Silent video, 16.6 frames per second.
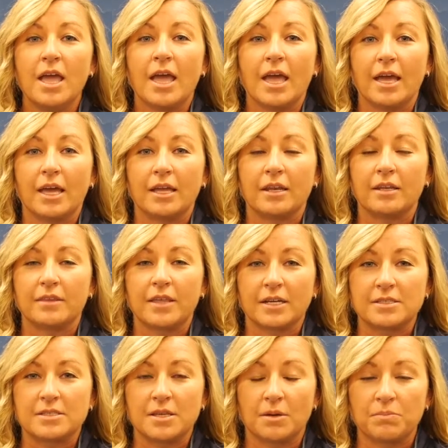and
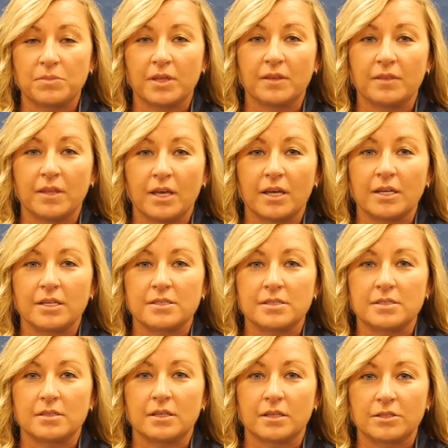that's something that
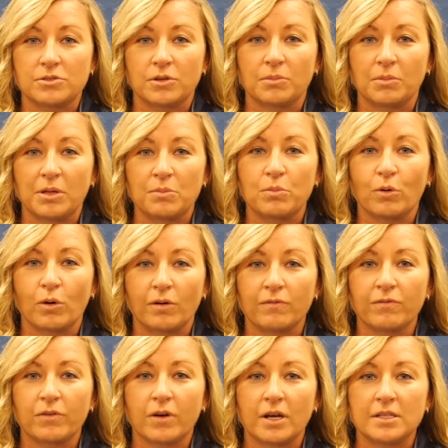is extremely
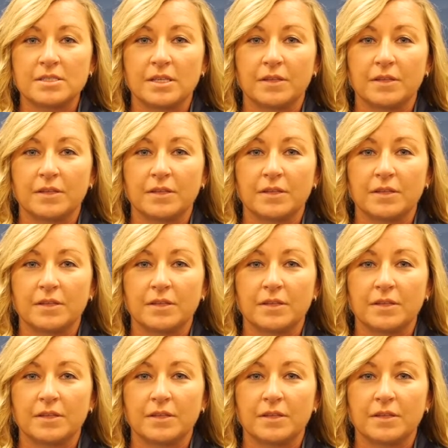important for us,